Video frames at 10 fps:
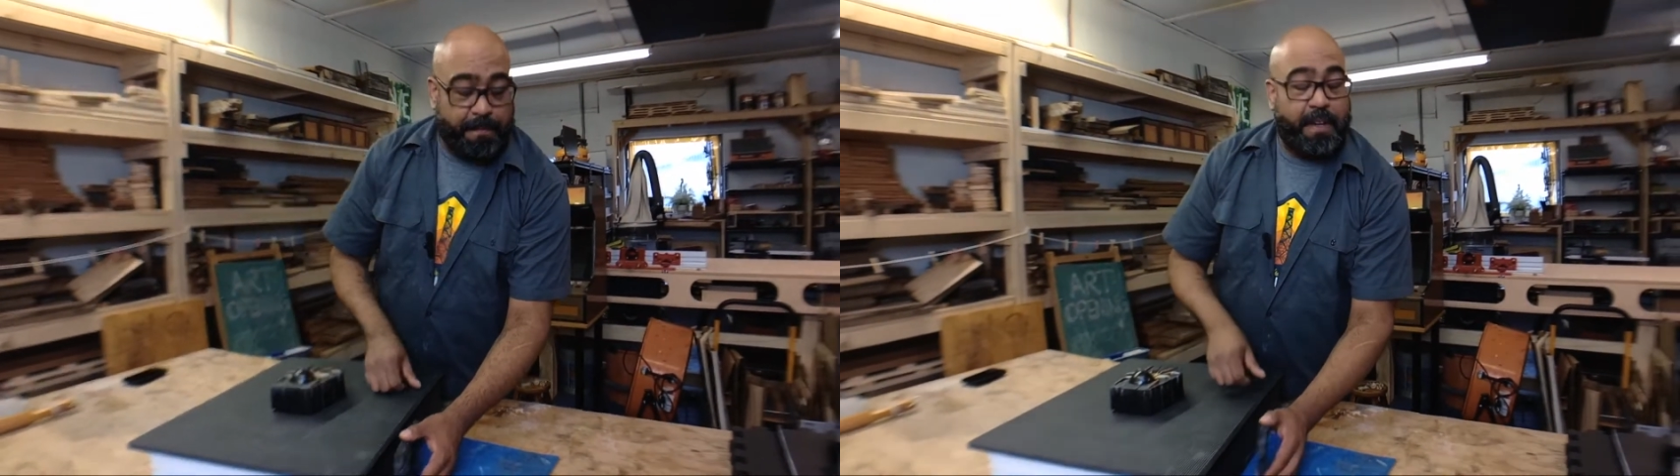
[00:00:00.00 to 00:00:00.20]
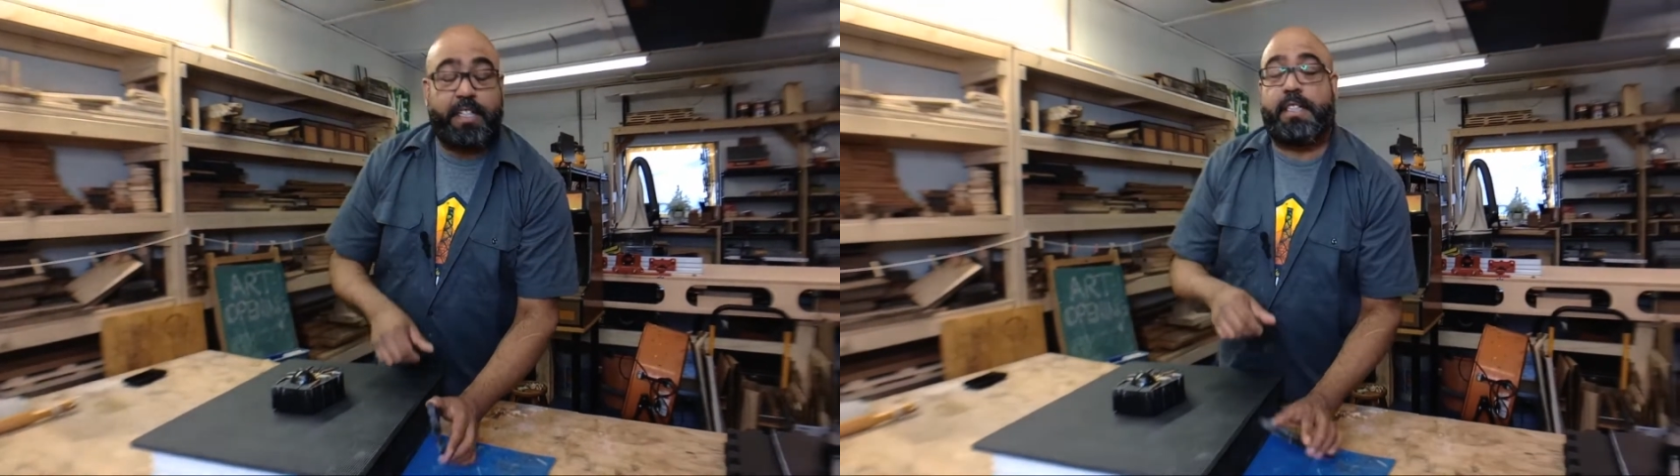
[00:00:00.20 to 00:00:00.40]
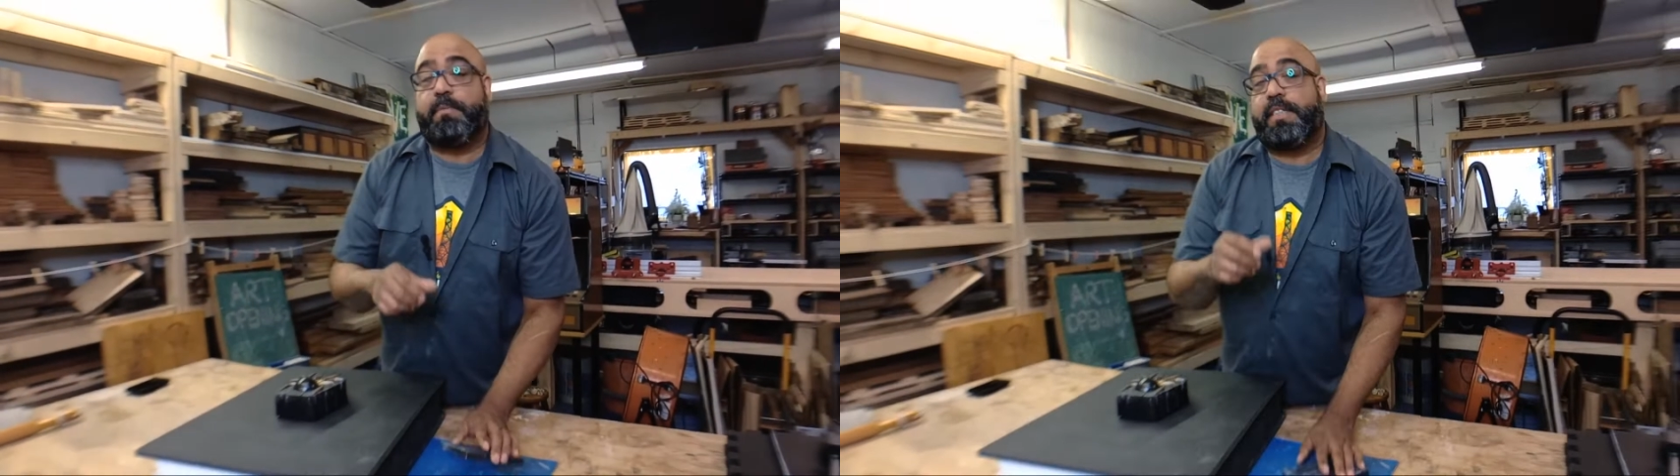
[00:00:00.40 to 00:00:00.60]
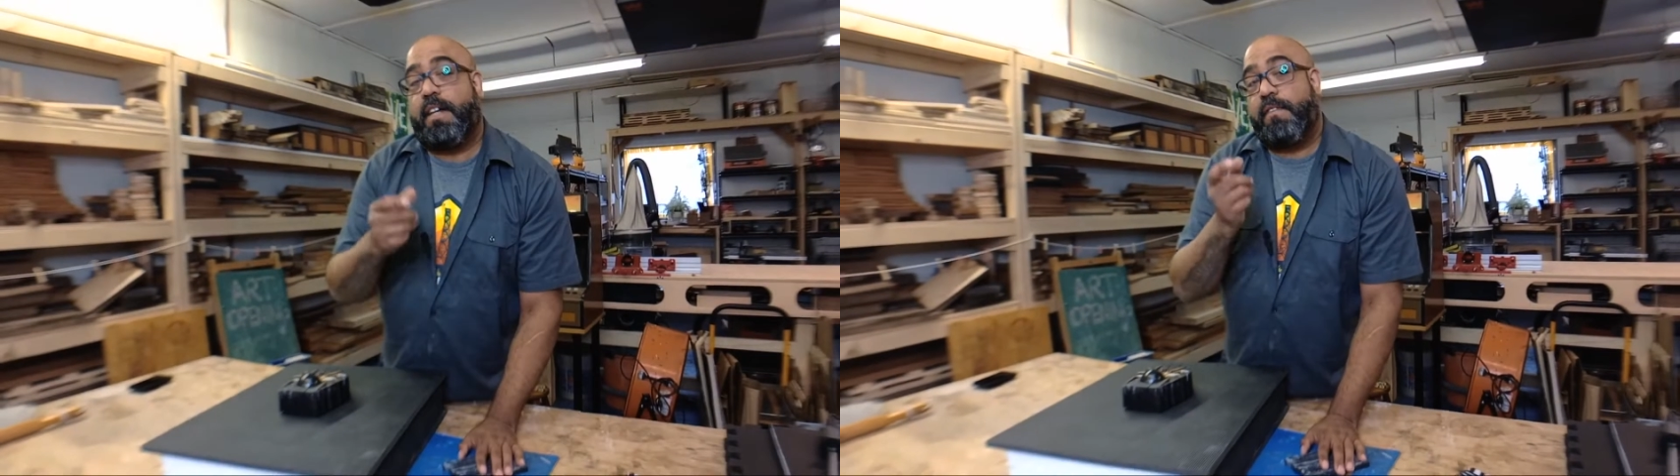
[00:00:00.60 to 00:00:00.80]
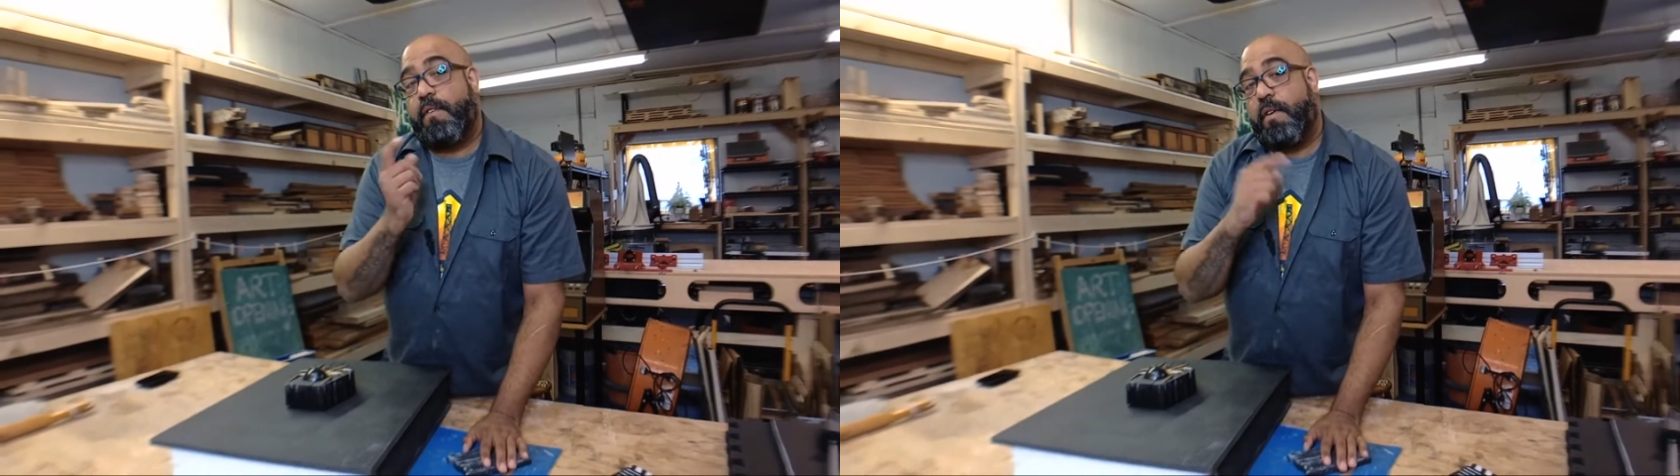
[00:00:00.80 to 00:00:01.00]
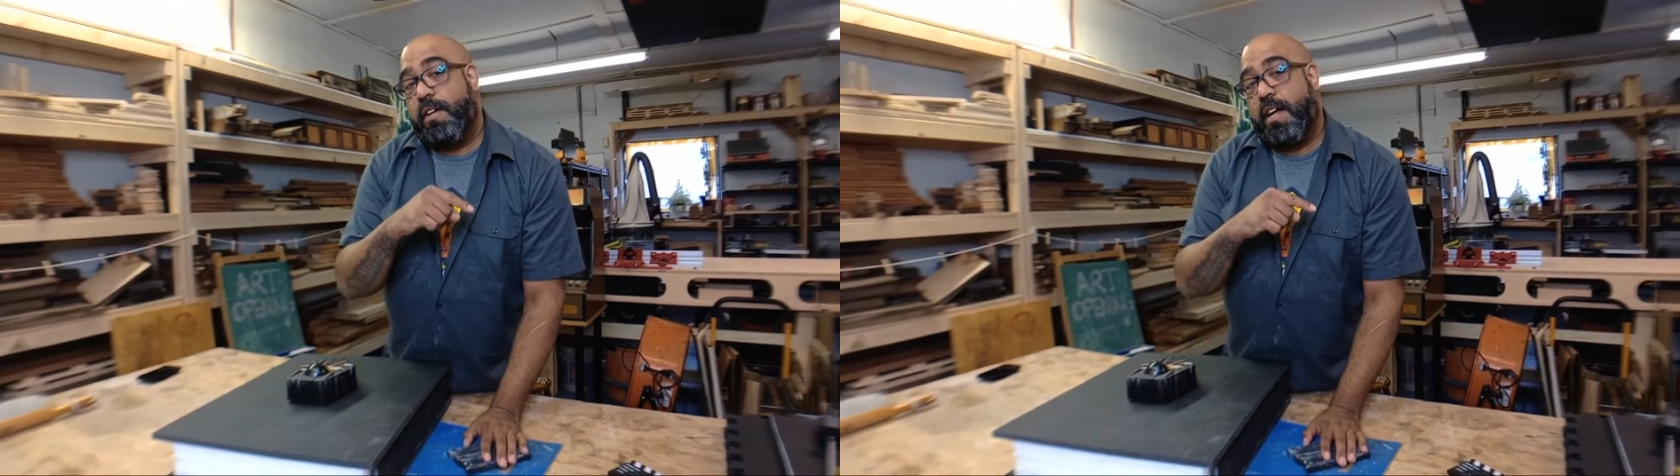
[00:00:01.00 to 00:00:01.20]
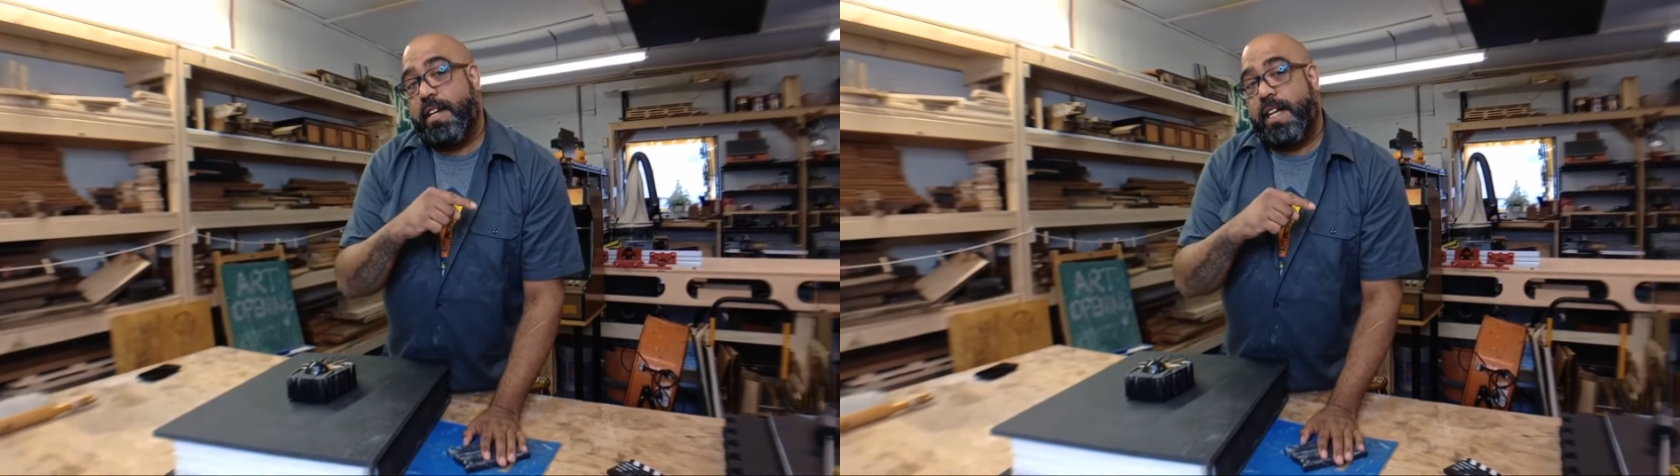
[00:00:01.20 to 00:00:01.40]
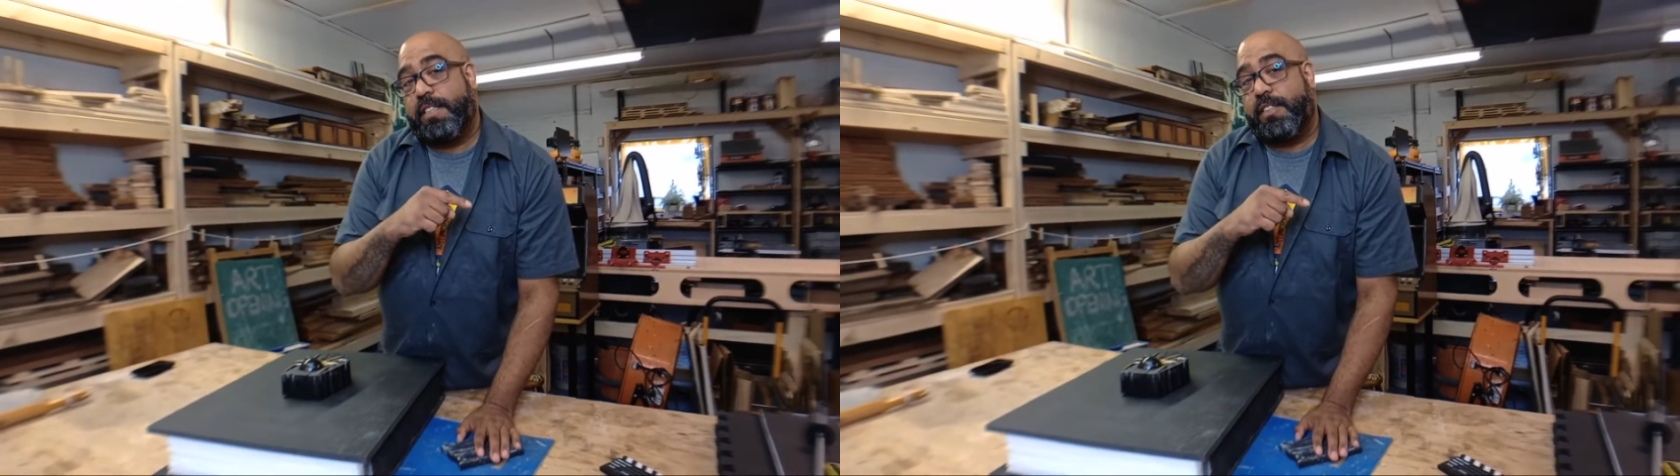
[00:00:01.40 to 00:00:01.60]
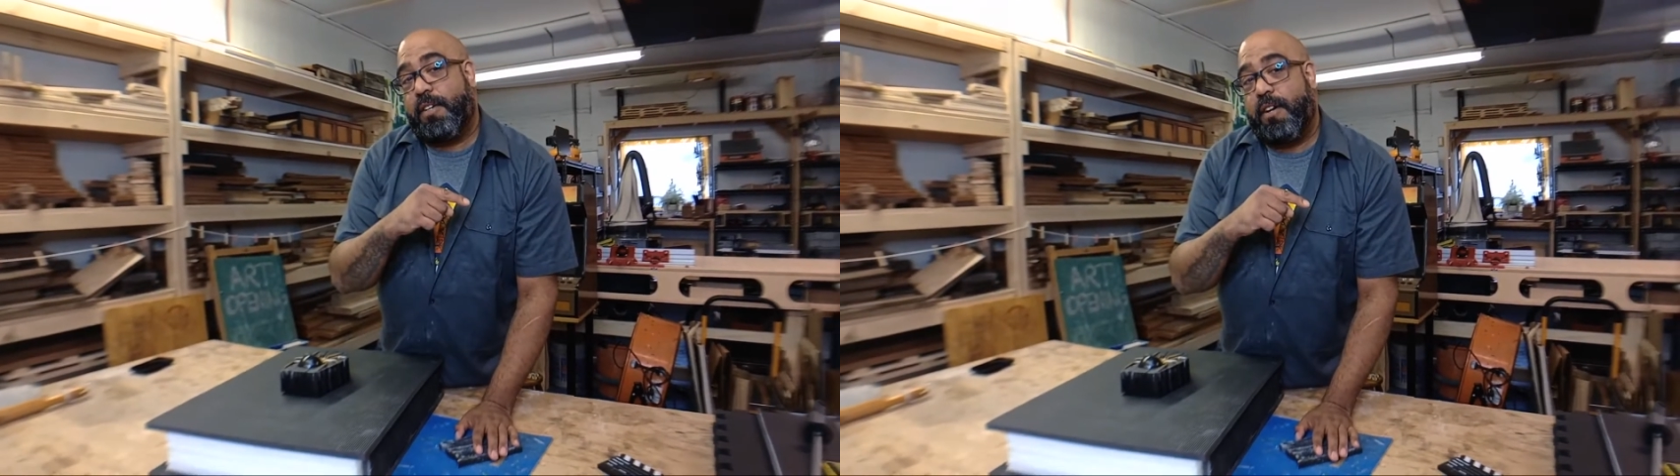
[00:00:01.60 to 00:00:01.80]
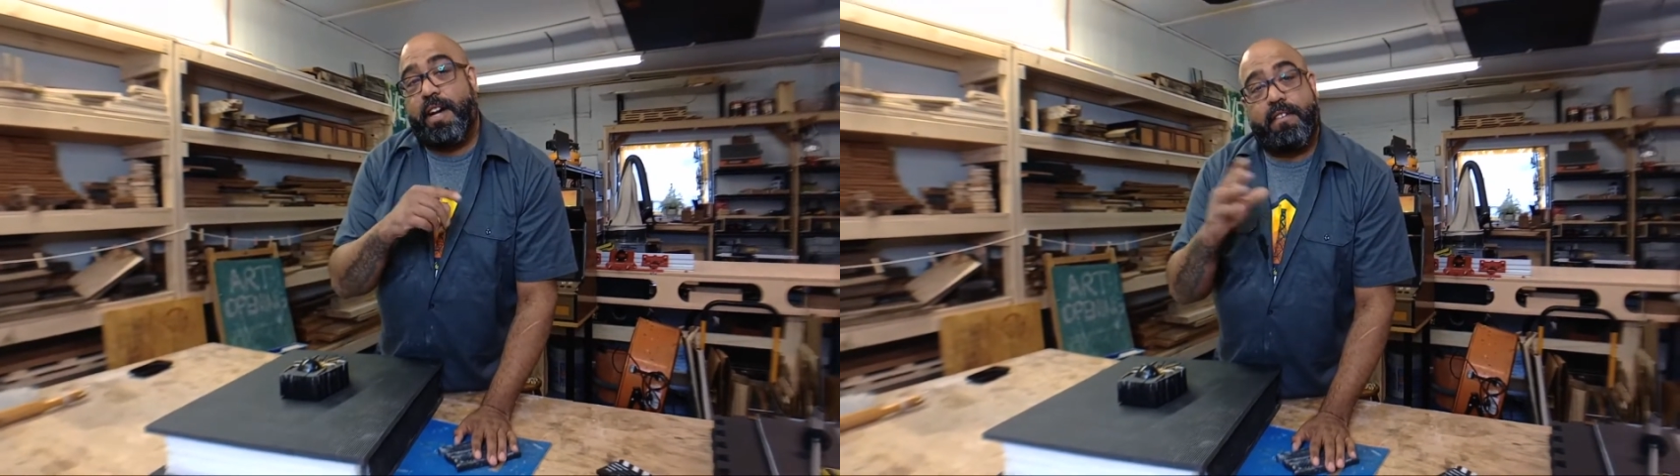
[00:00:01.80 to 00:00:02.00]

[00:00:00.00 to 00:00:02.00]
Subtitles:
There's some stuff going on next door.